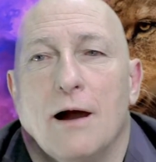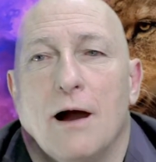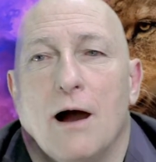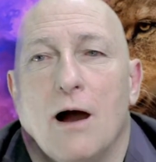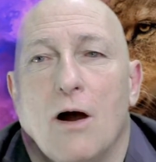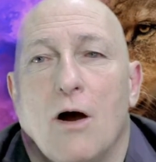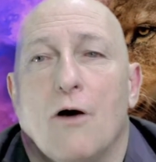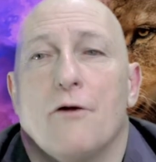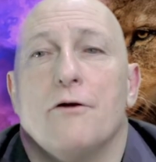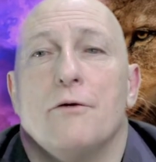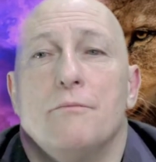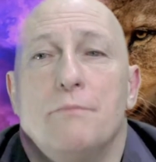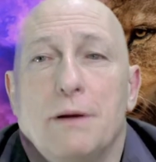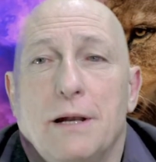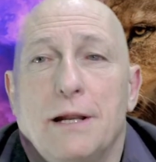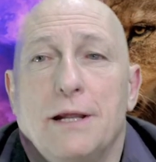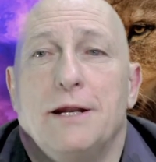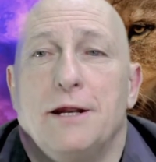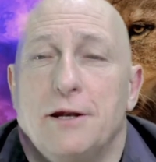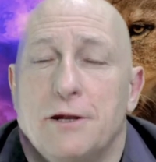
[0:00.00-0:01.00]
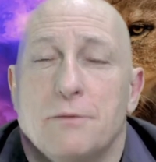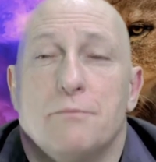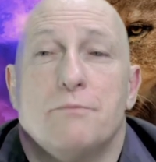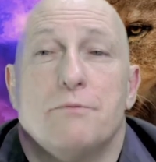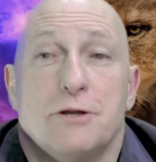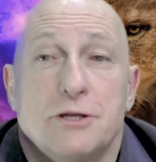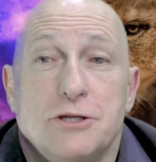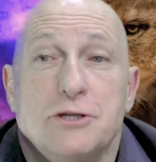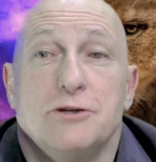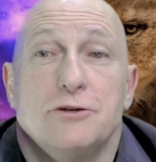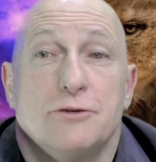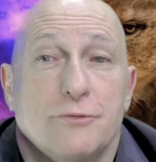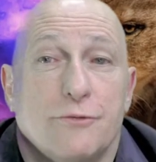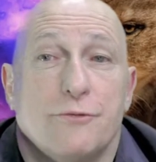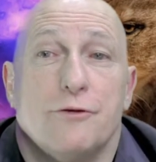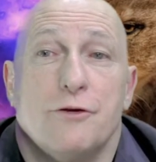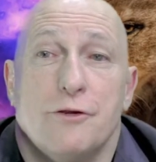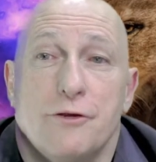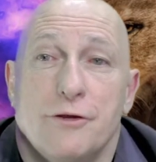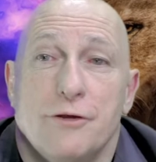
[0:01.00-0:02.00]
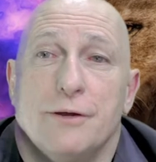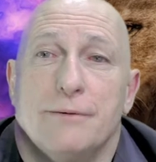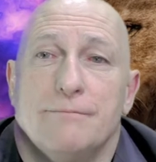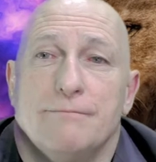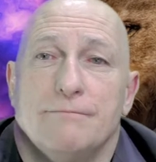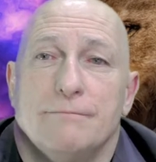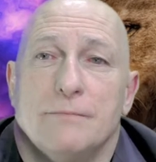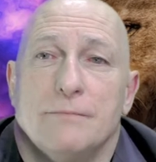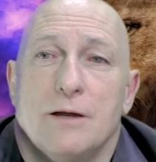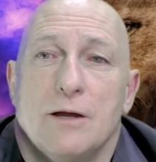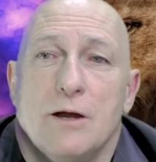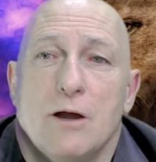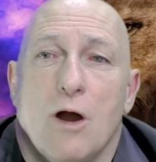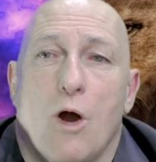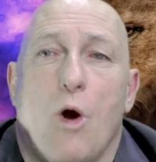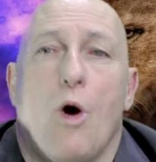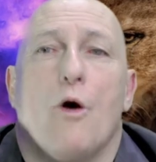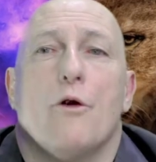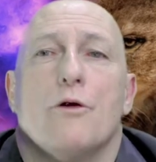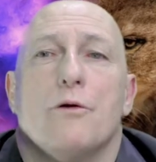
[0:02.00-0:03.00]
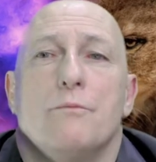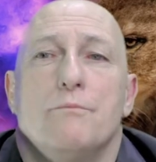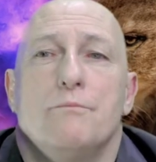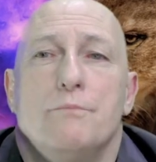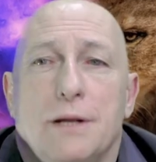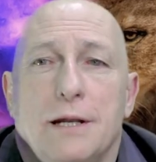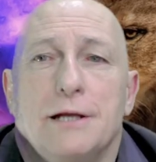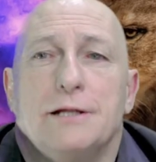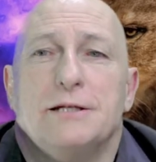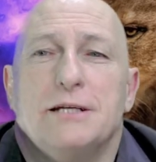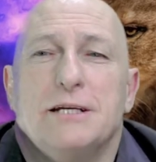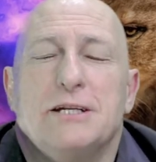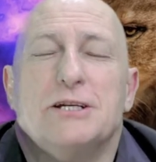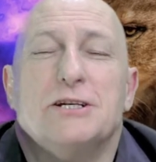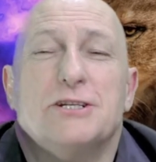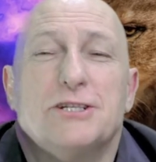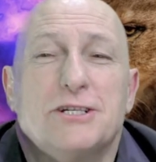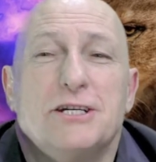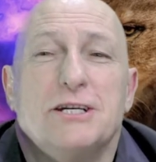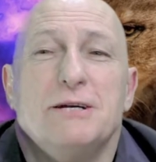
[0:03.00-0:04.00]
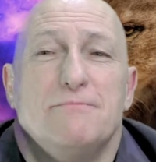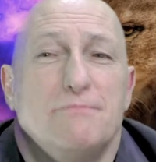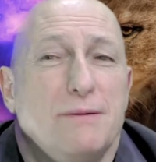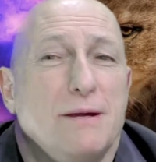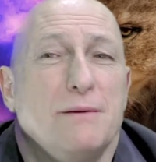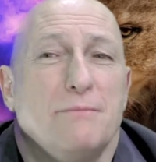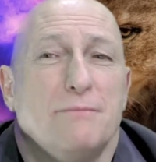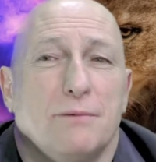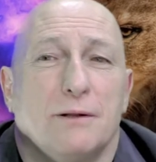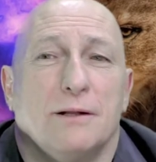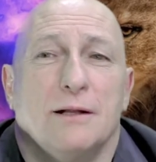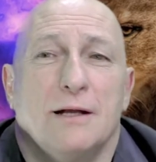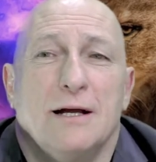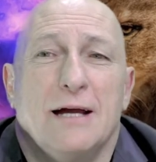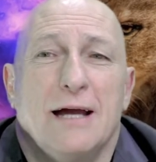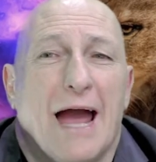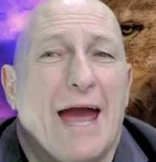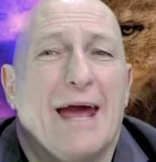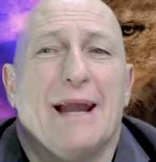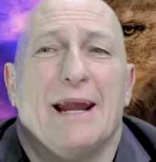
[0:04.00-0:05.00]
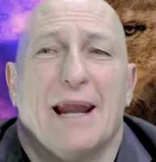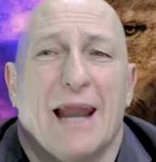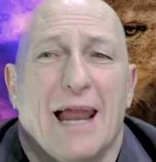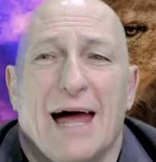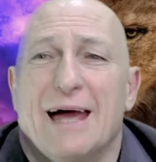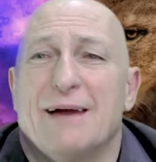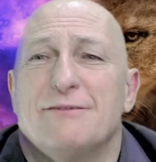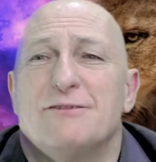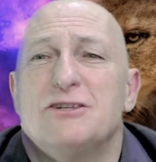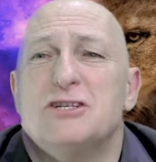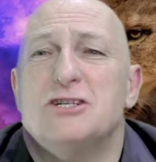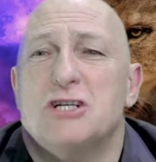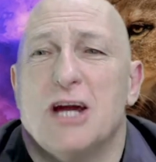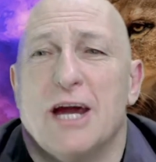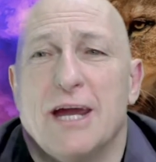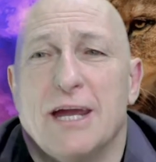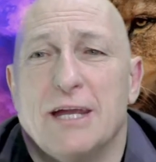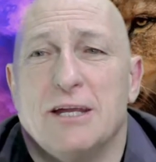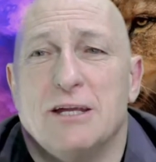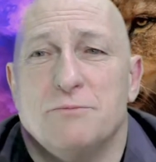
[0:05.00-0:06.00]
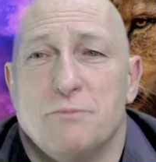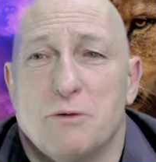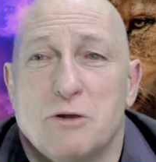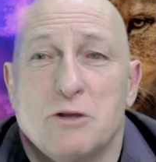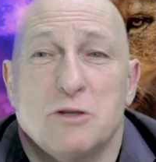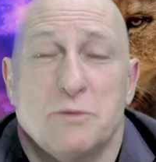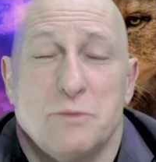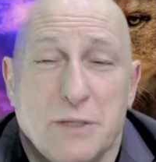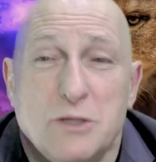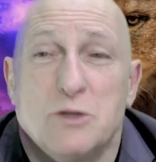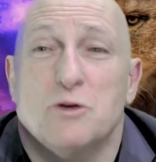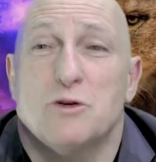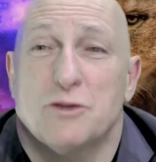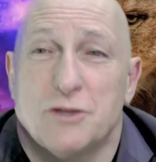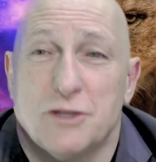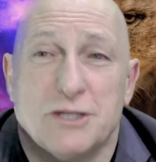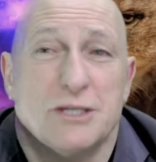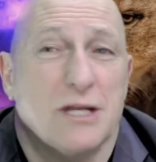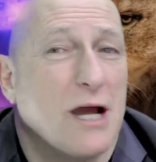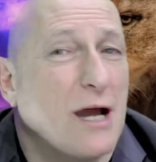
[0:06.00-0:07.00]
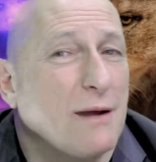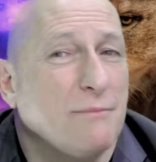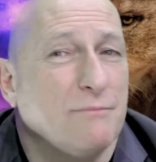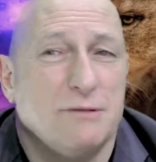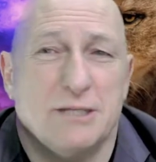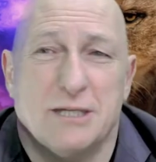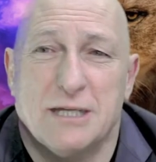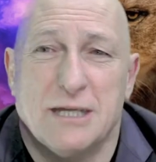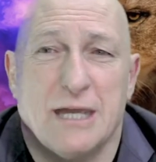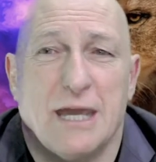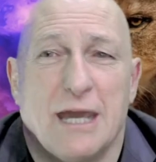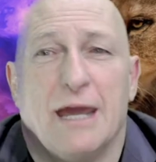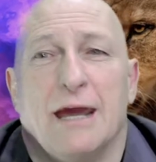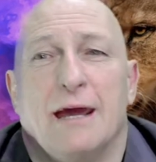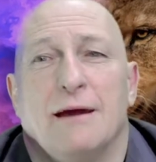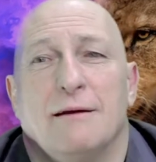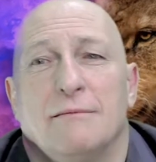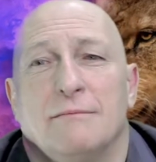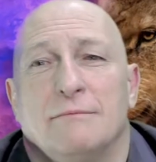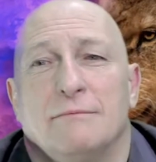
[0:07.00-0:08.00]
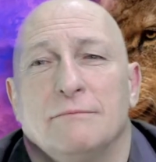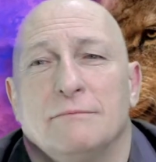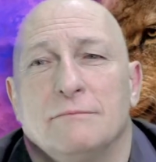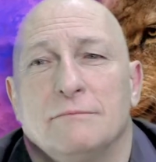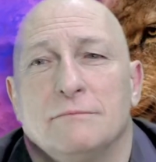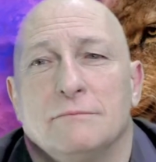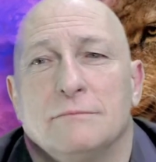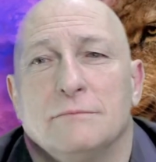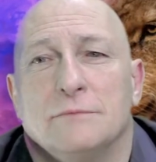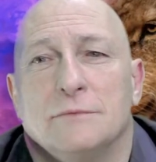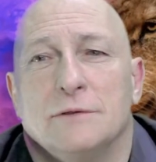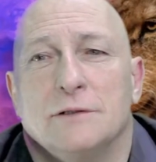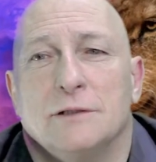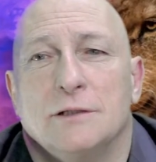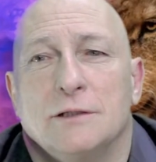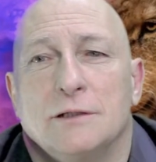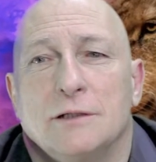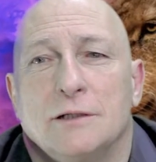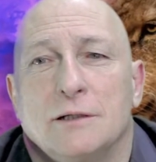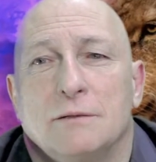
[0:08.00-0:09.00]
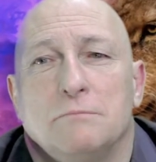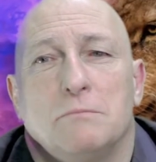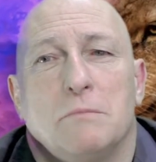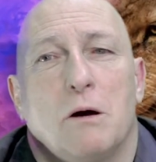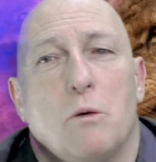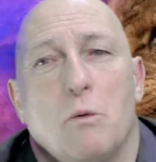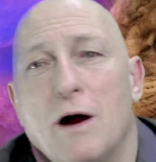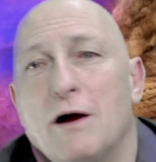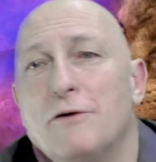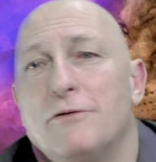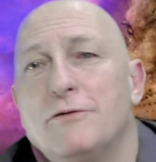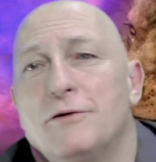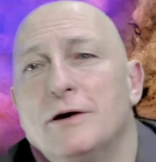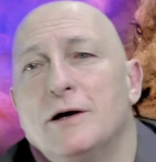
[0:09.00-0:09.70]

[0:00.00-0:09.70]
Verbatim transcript: our ability to produce fruit, our ability to see people and lives change because we took the time to care. My wife